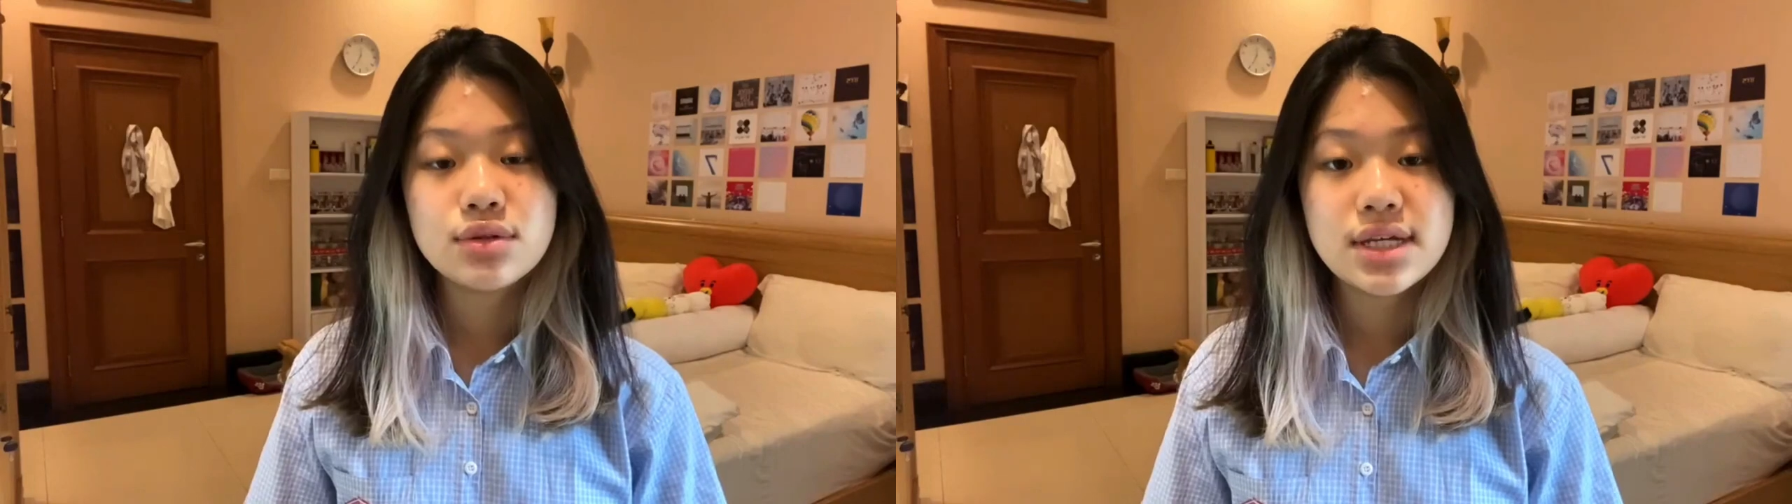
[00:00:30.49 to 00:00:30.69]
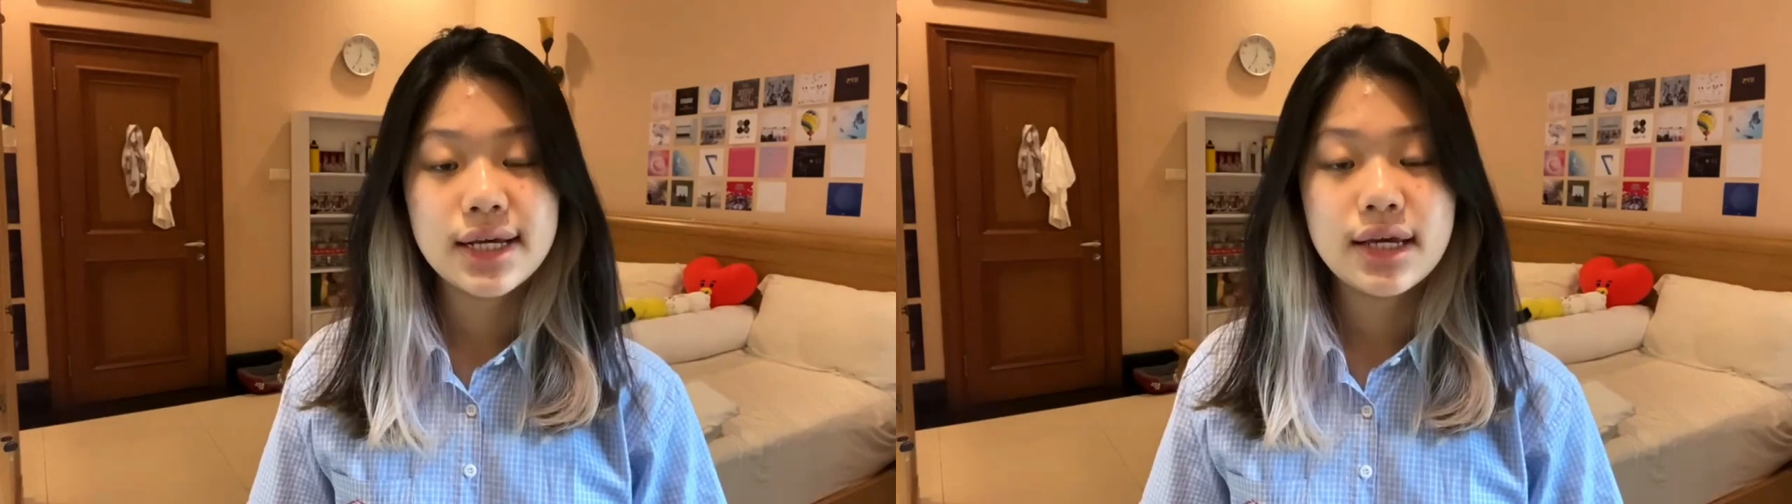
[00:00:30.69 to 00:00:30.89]

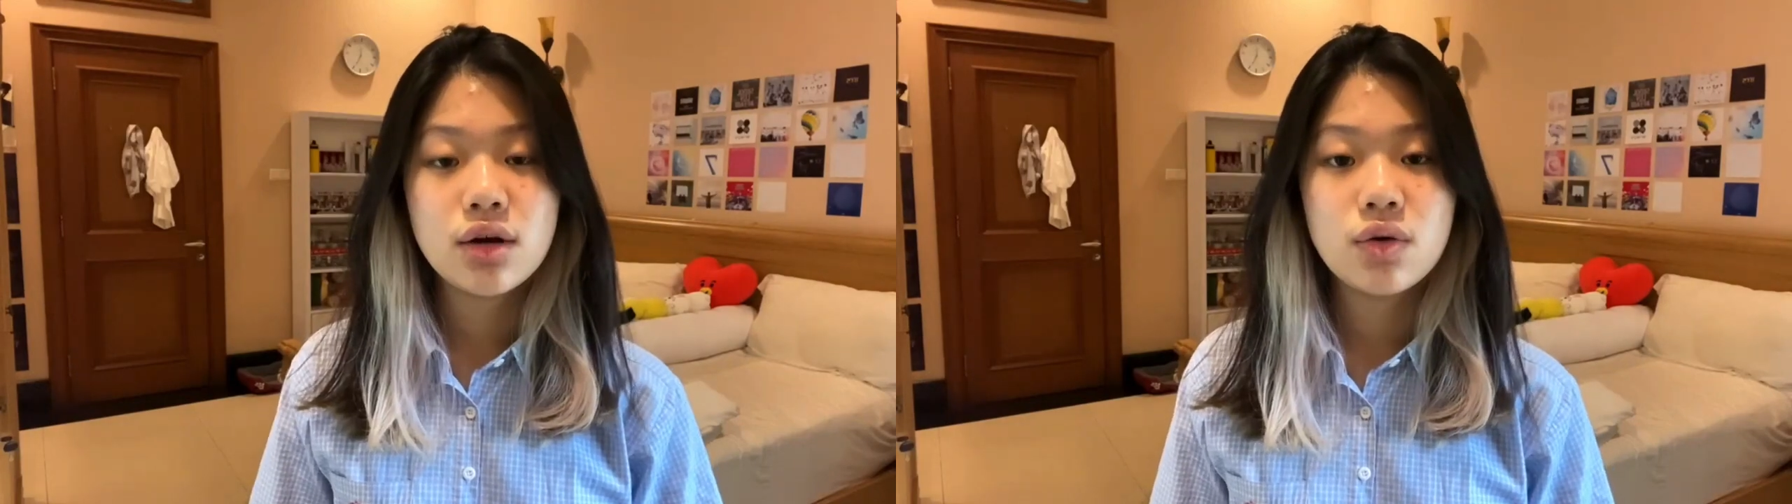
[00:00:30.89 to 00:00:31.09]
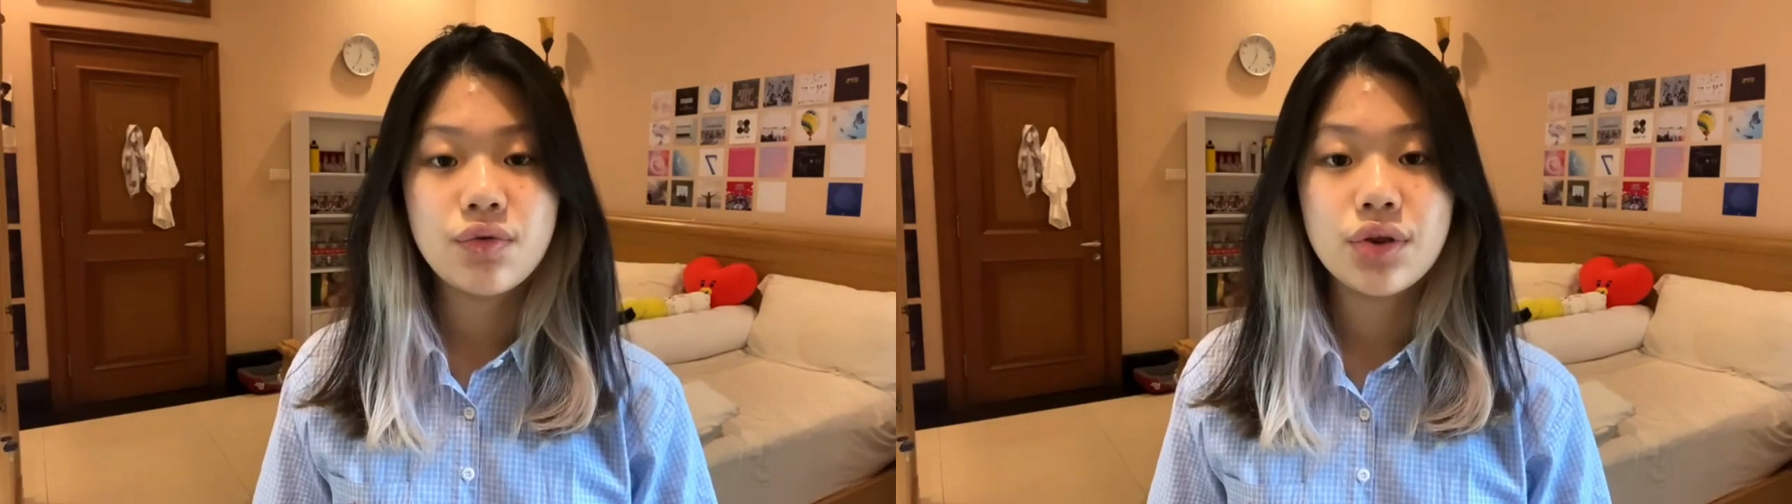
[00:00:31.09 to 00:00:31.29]
taking
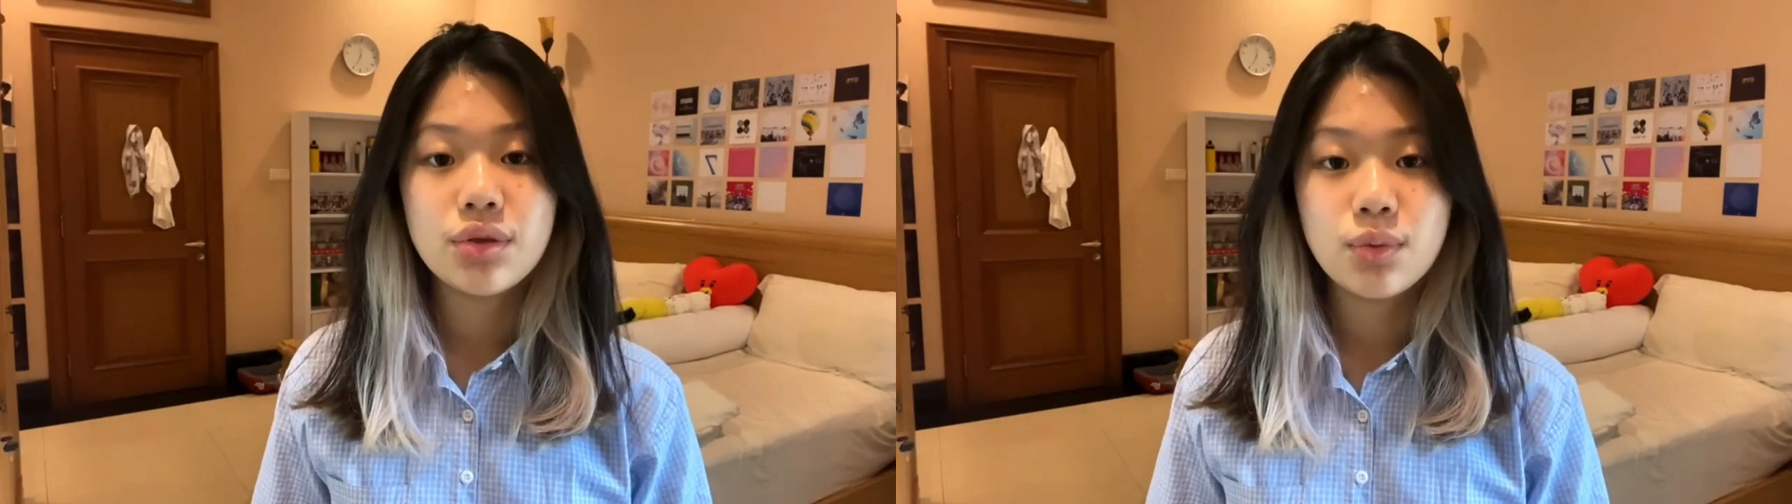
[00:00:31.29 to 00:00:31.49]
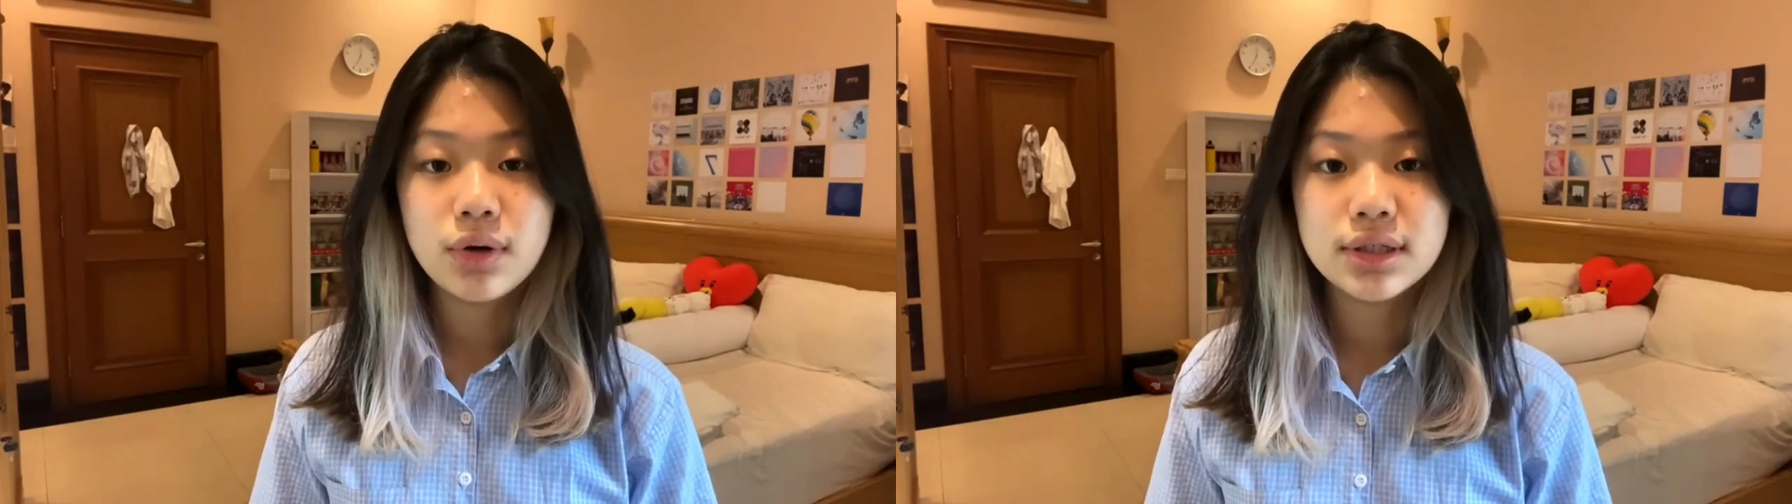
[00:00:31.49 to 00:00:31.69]
over the
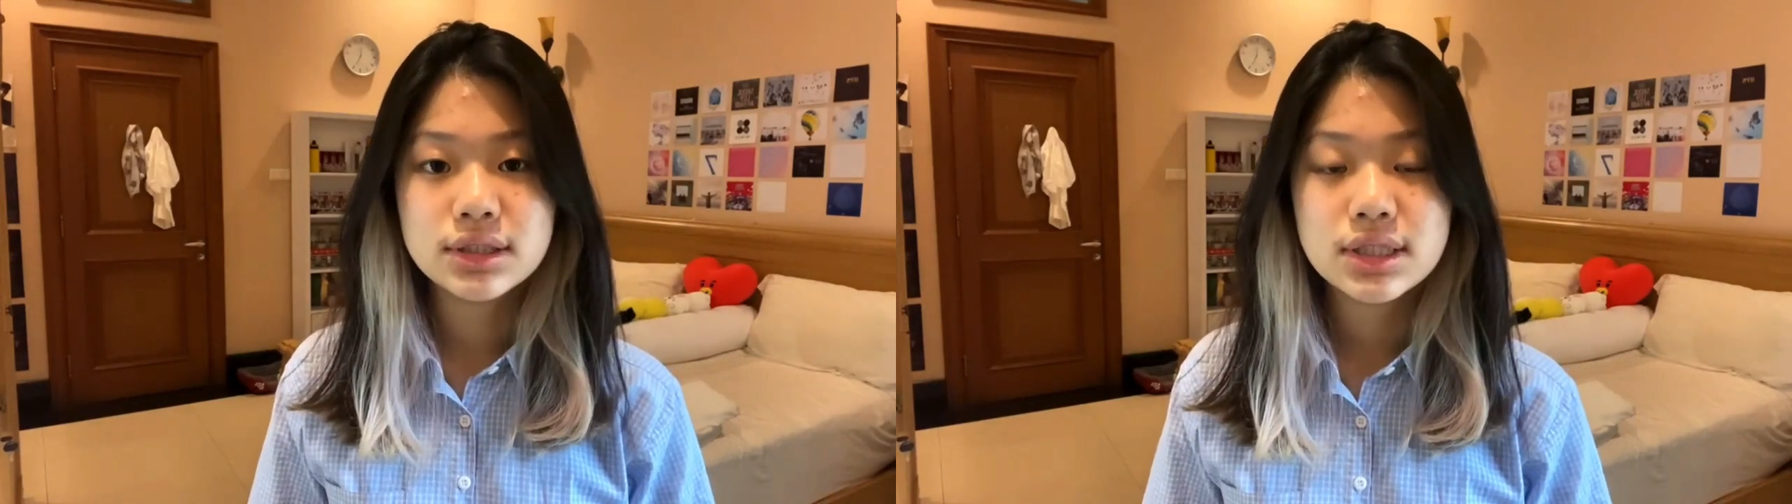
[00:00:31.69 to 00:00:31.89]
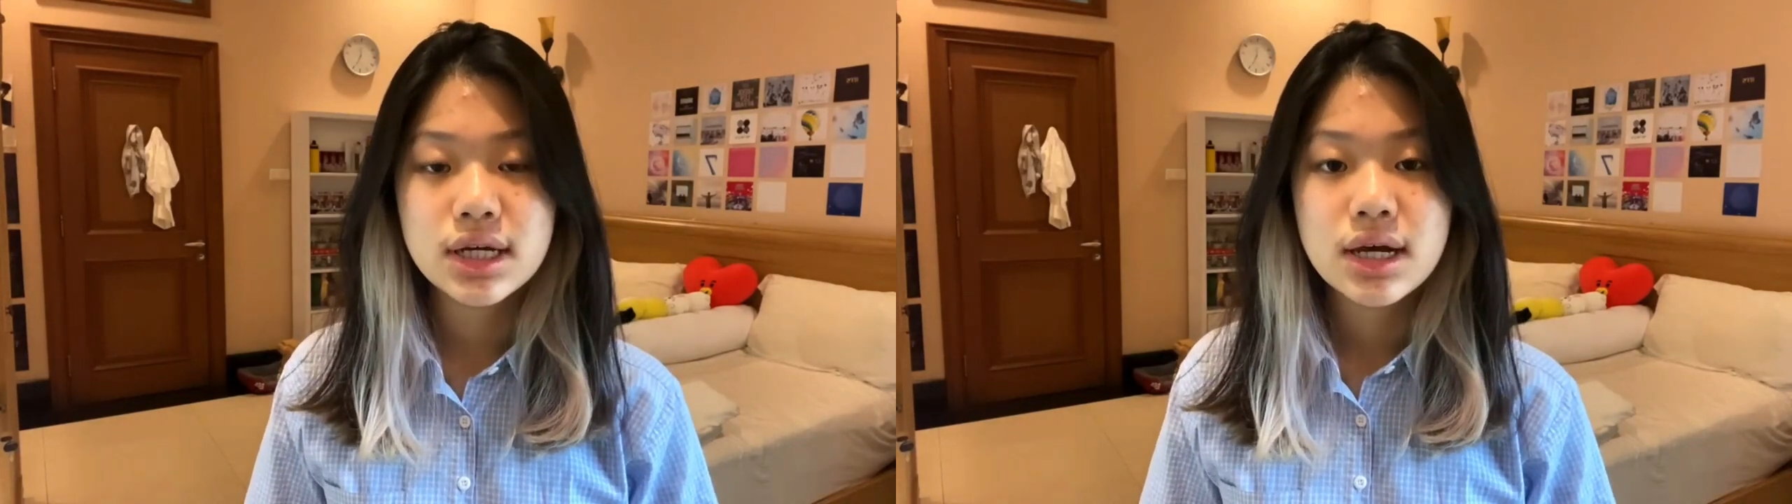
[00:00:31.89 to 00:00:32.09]
world.